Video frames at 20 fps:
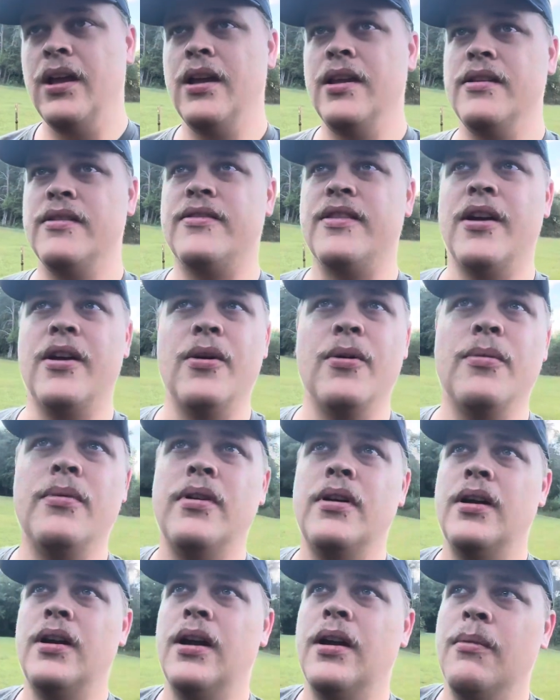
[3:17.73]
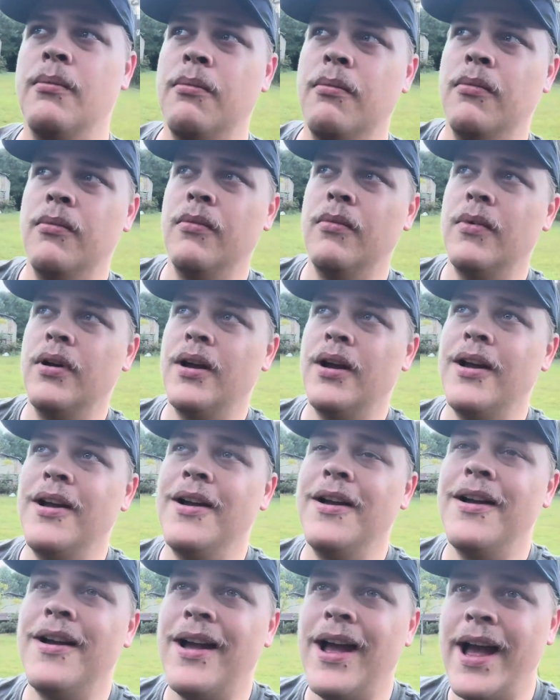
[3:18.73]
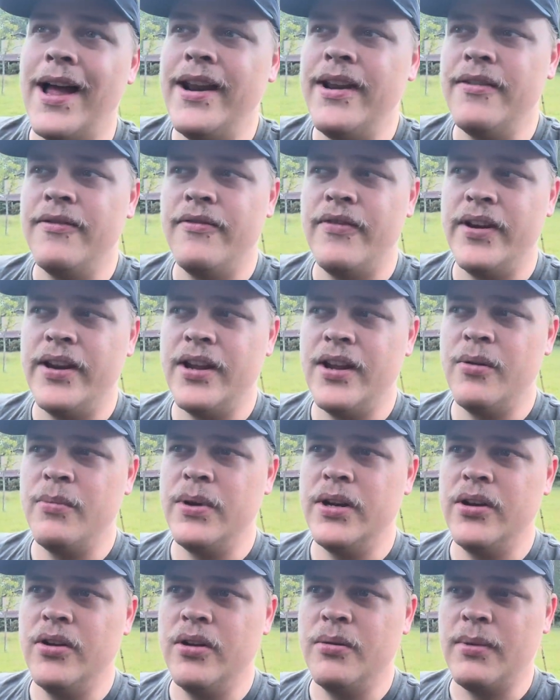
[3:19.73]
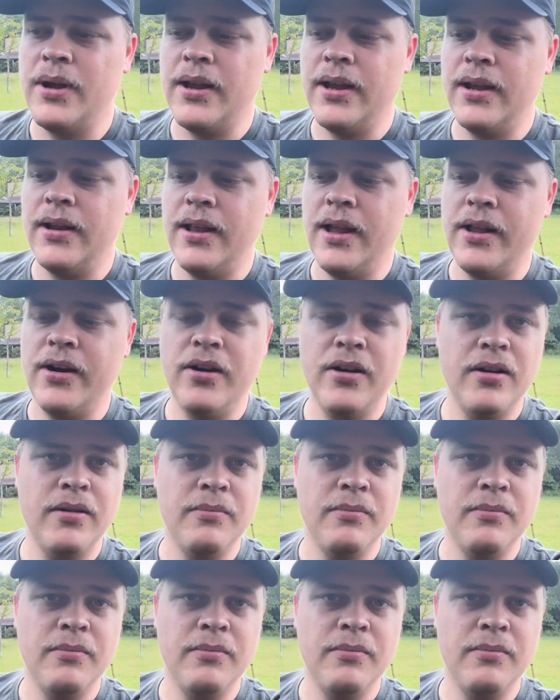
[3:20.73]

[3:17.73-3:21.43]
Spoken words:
So, I didn't video me doing my headliner,